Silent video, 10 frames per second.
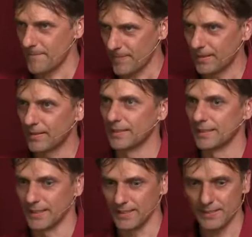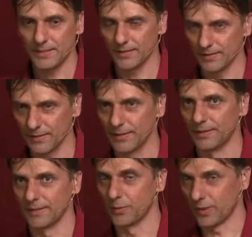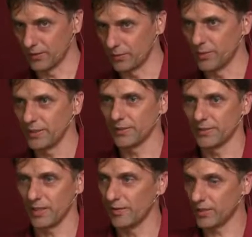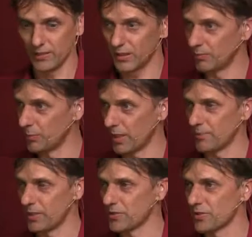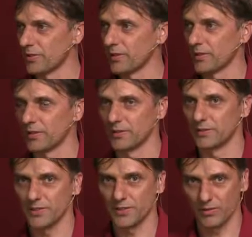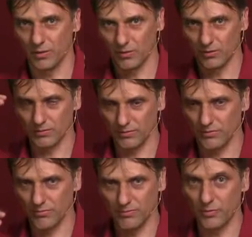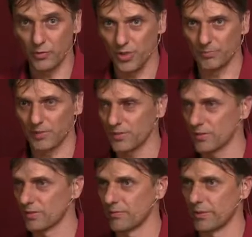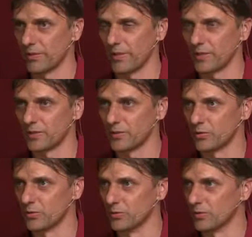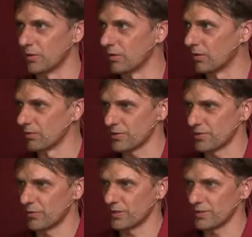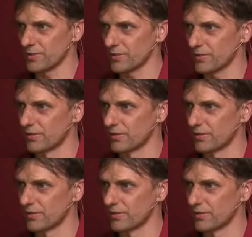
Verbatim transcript: Uh, yes, uh, you can do it. Even in that book I mentioned, uh, there is a all few chapters re related to orch orchids,